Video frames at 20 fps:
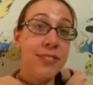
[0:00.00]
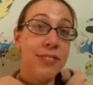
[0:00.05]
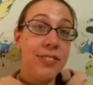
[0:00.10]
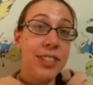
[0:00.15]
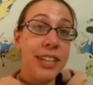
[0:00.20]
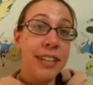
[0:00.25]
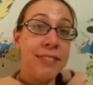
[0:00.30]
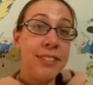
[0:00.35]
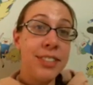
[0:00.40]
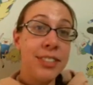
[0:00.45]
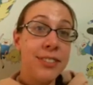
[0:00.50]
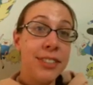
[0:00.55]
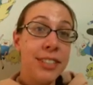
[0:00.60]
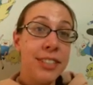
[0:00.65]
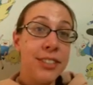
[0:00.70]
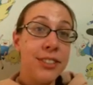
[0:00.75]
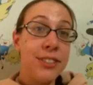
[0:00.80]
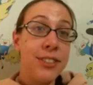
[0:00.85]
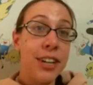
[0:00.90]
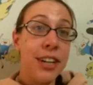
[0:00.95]
but I'm just going
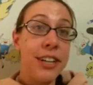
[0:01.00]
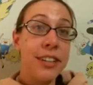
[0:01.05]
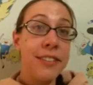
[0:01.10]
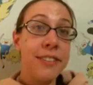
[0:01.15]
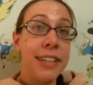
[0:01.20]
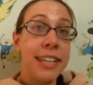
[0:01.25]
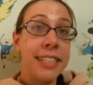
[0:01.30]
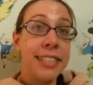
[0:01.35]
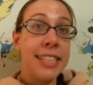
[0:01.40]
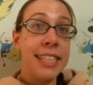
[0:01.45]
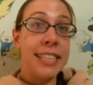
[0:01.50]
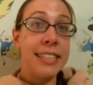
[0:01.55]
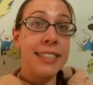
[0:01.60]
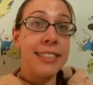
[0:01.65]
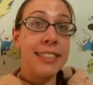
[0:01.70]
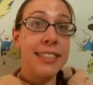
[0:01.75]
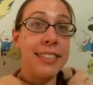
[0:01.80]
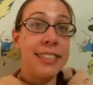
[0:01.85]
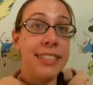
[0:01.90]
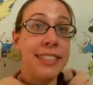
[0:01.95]
to draw a rectangle
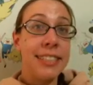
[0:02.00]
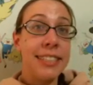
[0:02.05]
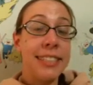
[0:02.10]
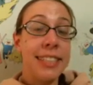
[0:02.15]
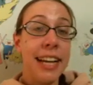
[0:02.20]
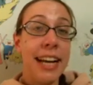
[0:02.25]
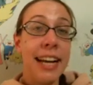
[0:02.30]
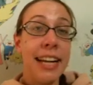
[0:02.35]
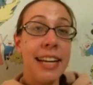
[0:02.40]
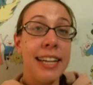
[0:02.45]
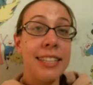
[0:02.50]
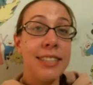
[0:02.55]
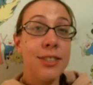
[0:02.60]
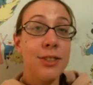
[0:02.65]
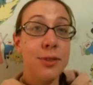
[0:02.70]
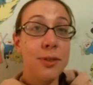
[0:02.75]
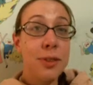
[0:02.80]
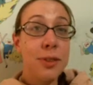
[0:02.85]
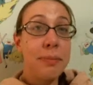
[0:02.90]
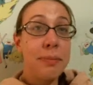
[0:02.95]
that's the size
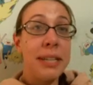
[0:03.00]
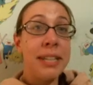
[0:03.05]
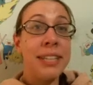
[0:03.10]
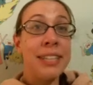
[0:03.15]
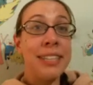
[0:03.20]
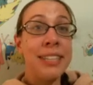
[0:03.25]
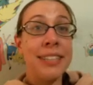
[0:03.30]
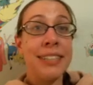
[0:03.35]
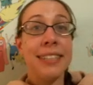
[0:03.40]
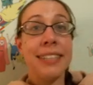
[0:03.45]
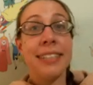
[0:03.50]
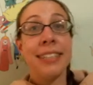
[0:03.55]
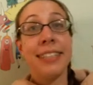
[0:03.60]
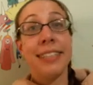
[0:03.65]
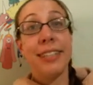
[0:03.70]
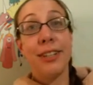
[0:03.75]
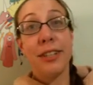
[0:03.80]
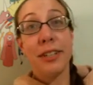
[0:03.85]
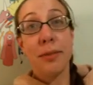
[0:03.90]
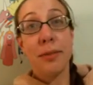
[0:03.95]
or bigger than
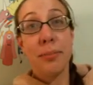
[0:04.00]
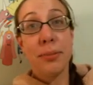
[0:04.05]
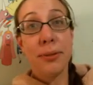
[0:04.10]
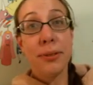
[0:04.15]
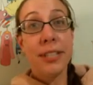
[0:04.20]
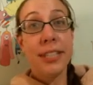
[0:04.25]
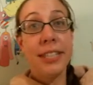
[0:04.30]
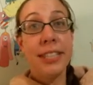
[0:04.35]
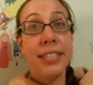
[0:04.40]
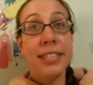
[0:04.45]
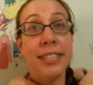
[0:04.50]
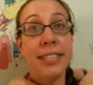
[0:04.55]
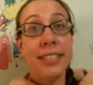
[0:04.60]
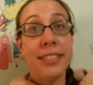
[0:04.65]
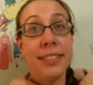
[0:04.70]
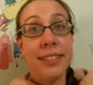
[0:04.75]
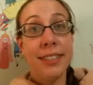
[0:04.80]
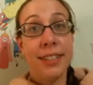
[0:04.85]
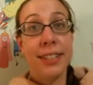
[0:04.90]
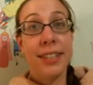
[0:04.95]
the artboard
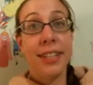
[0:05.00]
here.